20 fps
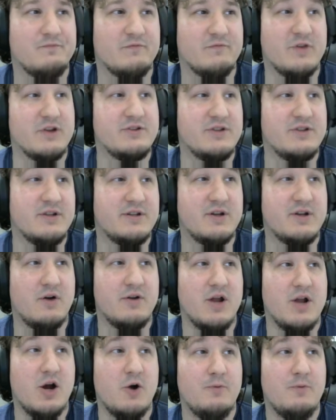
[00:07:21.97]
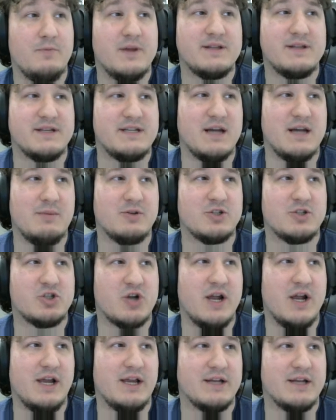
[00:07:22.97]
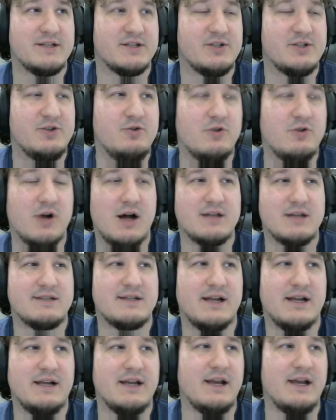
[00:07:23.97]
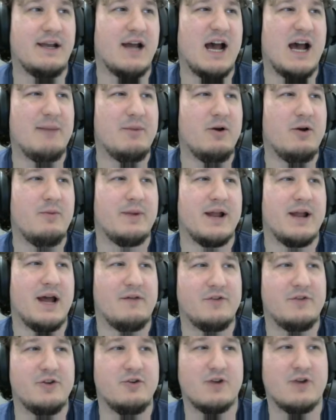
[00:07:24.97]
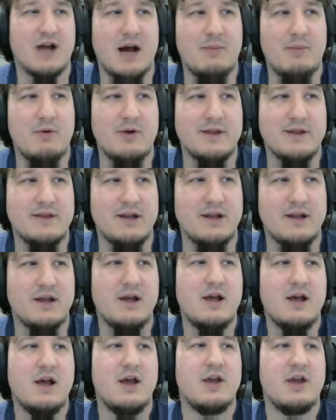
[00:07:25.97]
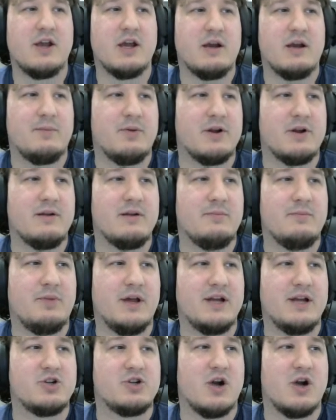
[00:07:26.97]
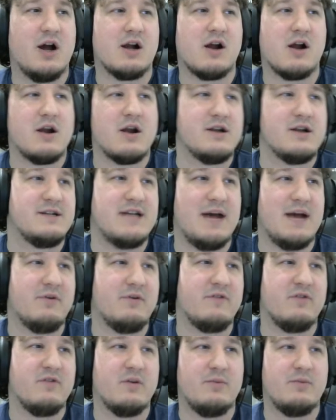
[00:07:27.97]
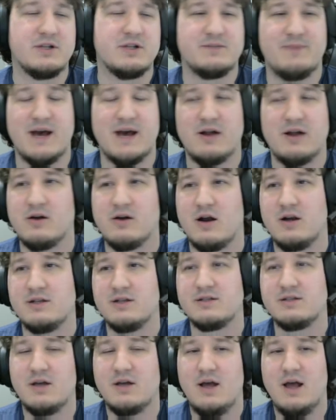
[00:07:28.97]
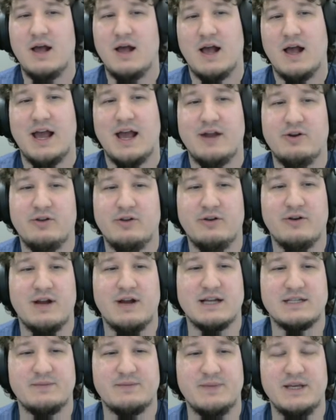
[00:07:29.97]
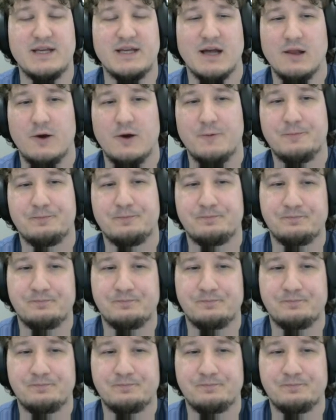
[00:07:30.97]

Those that don't know, it's a double strike. It's a 2-cost 10k combo, but after you combo with it, you can put it in play, draw a card, and tap one of your opponent's battle cards, and your leader has to be yellow.